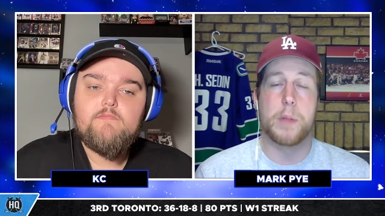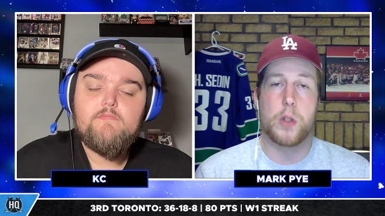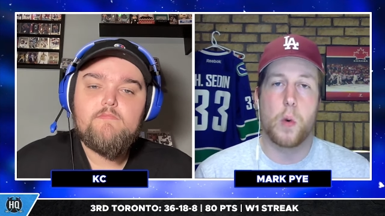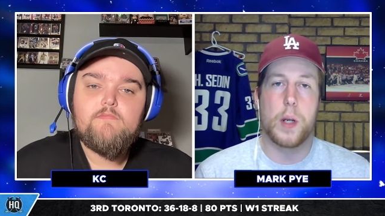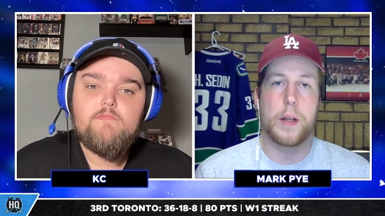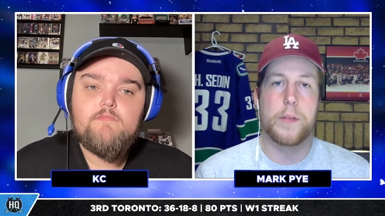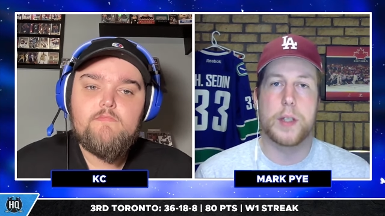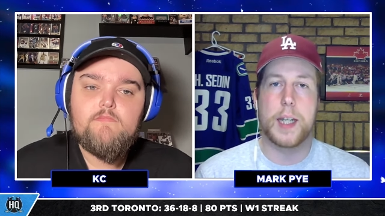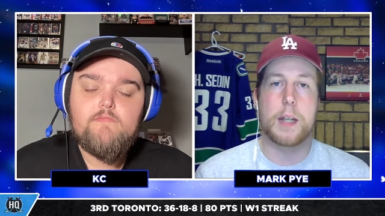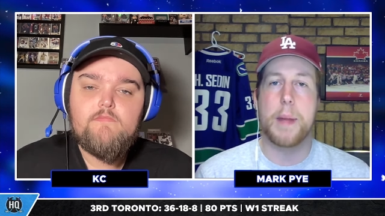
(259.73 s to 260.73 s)
Speaker 1: but a majority
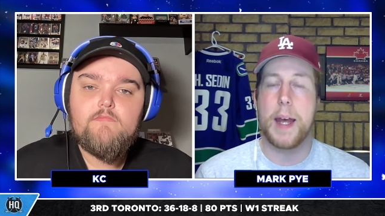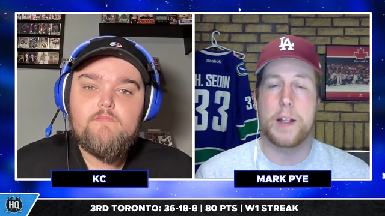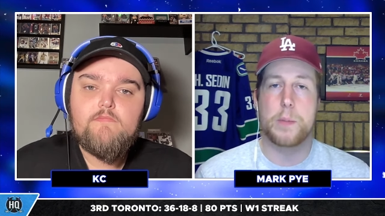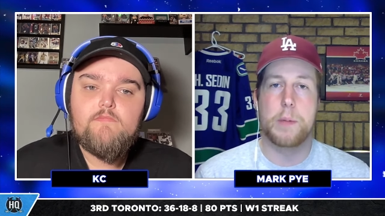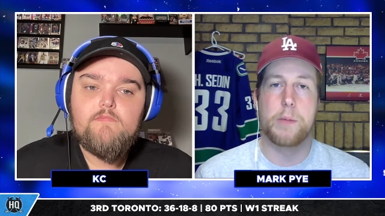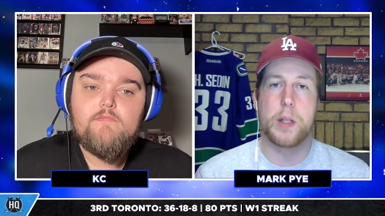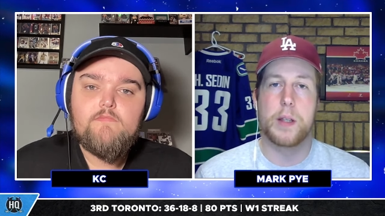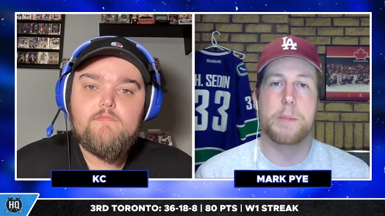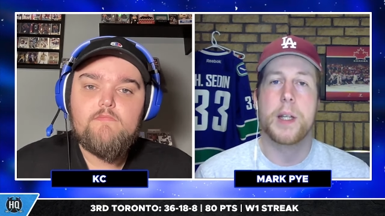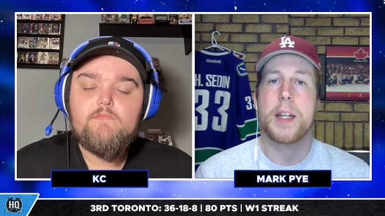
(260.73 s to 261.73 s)
of his game has been
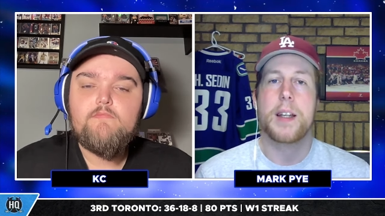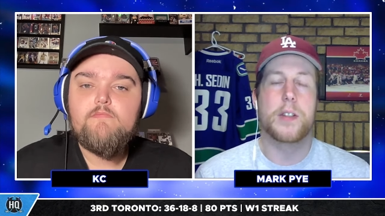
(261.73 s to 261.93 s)
with him.